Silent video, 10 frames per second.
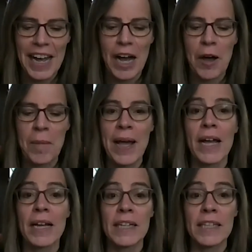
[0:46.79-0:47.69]

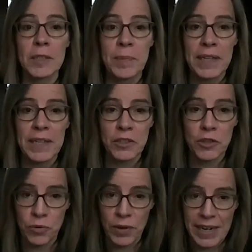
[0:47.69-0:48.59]
and it's been
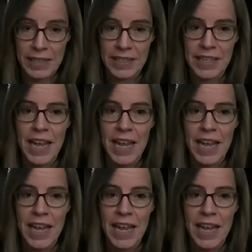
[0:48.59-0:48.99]
great.